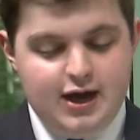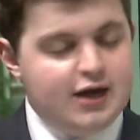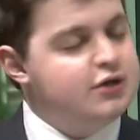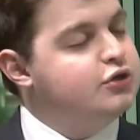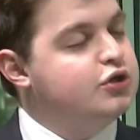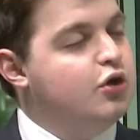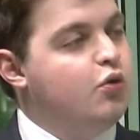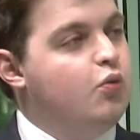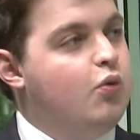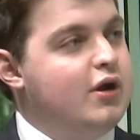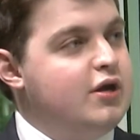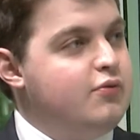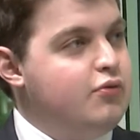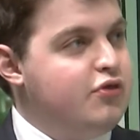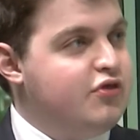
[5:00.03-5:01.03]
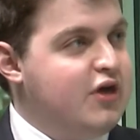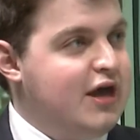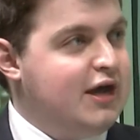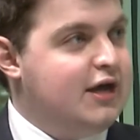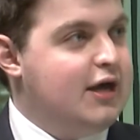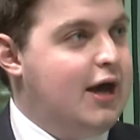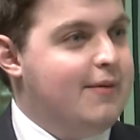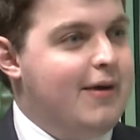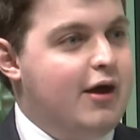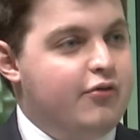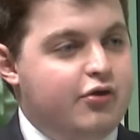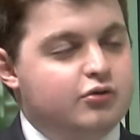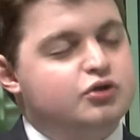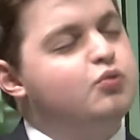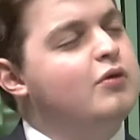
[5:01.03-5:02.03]
So what do you think about
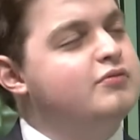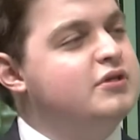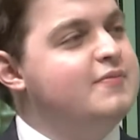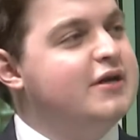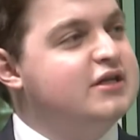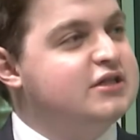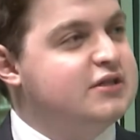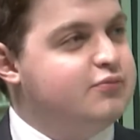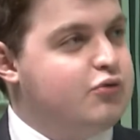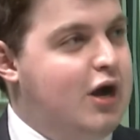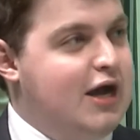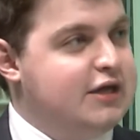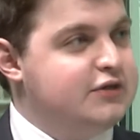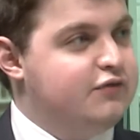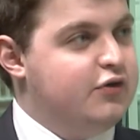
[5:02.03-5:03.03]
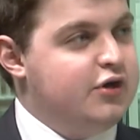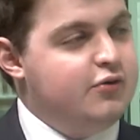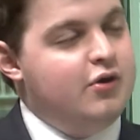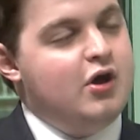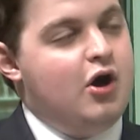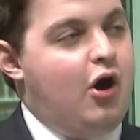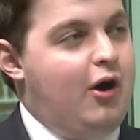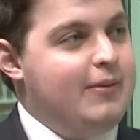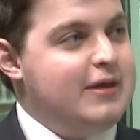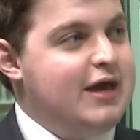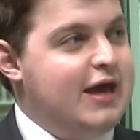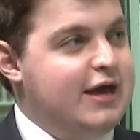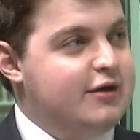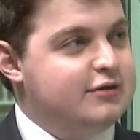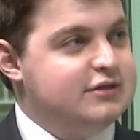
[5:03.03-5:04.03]
those? What was the biggest surprise for you on
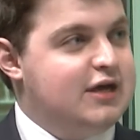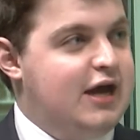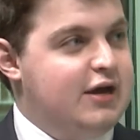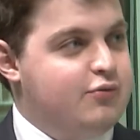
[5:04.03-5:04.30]
the AL side,